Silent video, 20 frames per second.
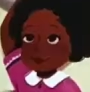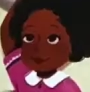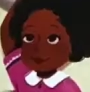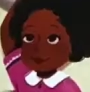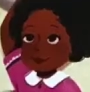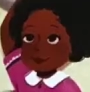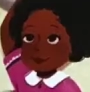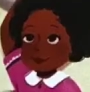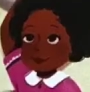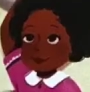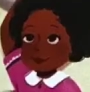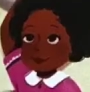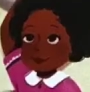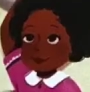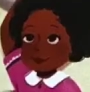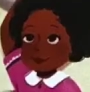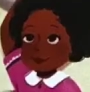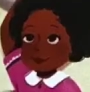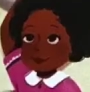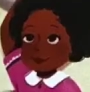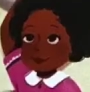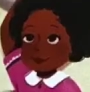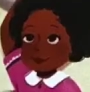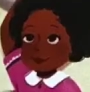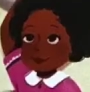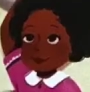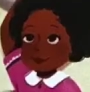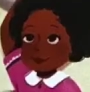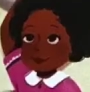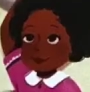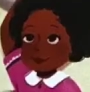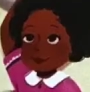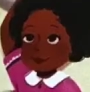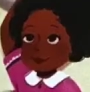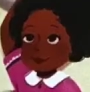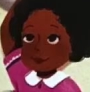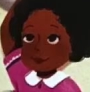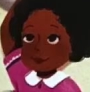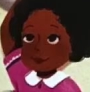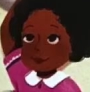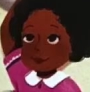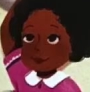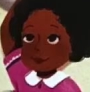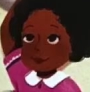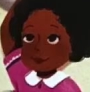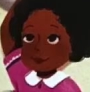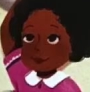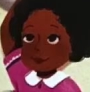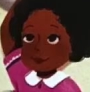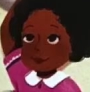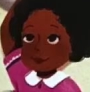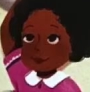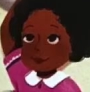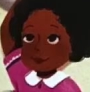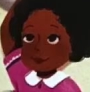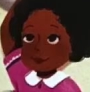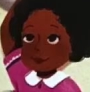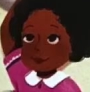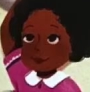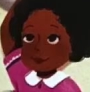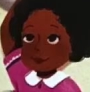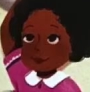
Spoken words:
No one is speaking in this clip.